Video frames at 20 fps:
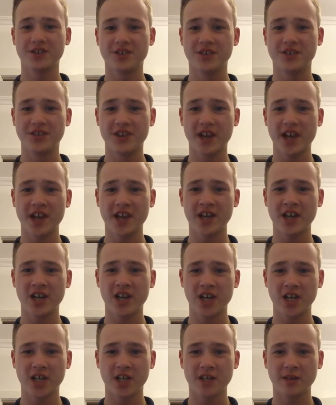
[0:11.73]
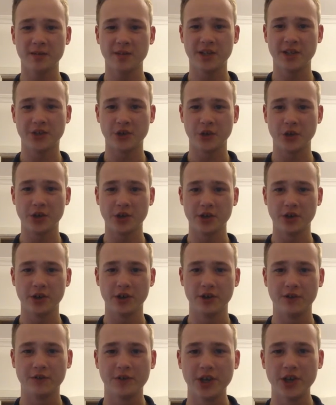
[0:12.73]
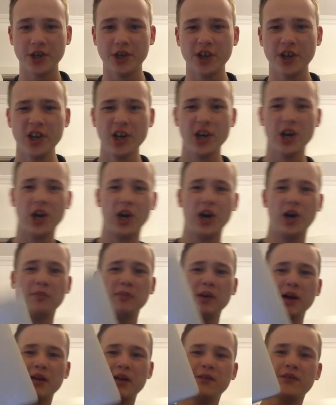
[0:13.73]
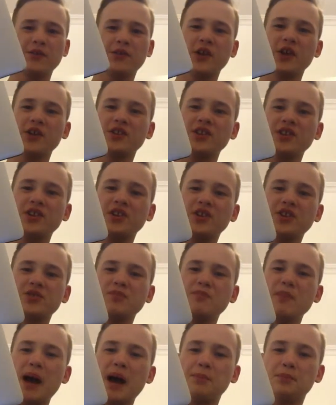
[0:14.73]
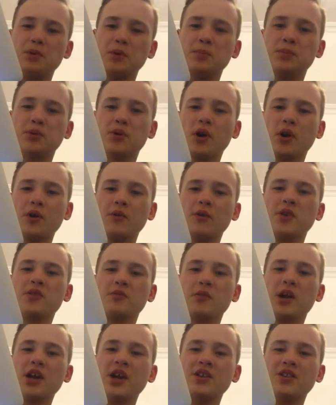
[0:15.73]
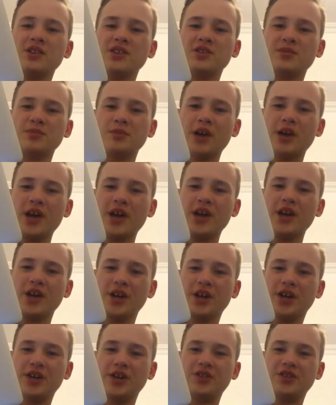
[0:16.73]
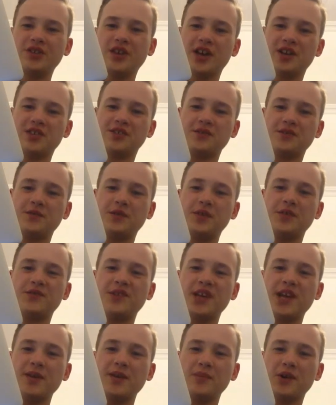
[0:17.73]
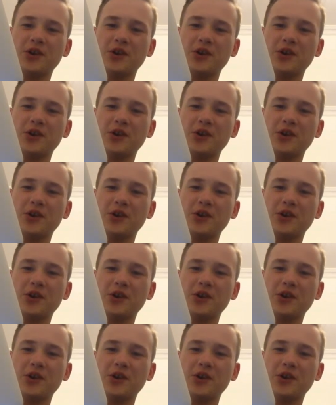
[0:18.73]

Today I'm going to be doing a review on my 13 inch MacBook Pro with retina display early 2015